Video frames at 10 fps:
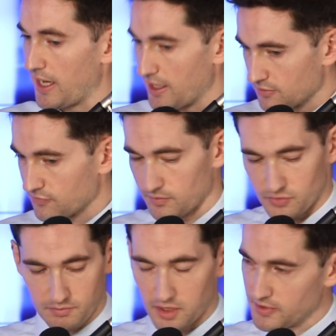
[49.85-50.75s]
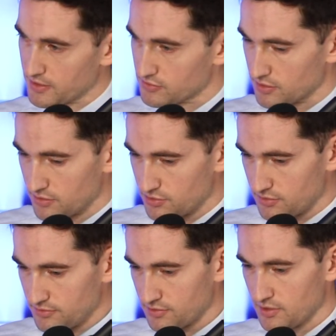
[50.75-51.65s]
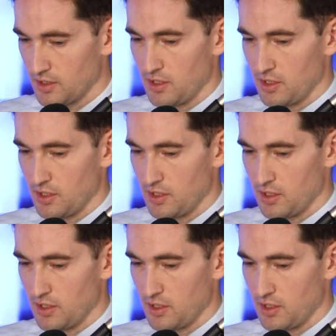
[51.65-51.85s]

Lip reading: and from some public institutions,